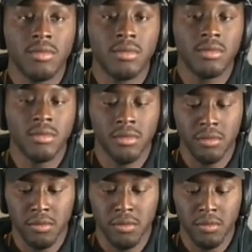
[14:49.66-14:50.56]

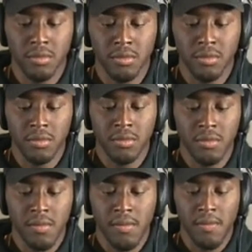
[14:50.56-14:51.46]

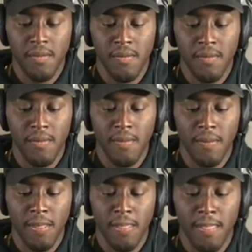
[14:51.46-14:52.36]

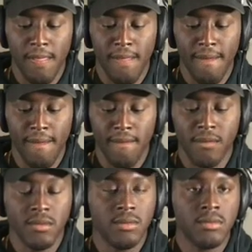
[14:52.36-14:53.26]

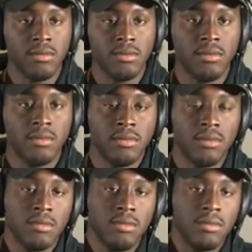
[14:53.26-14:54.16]

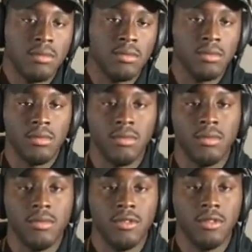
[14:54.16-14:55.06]

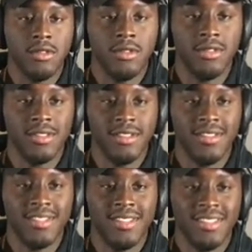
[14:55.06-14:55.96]

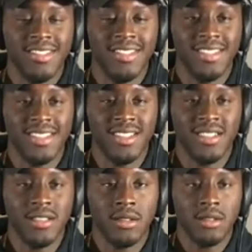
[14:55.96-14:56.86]

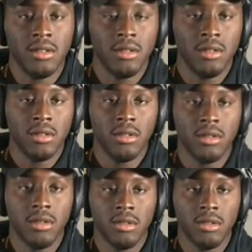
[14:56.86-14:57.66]
No words are spoken by the person on screen.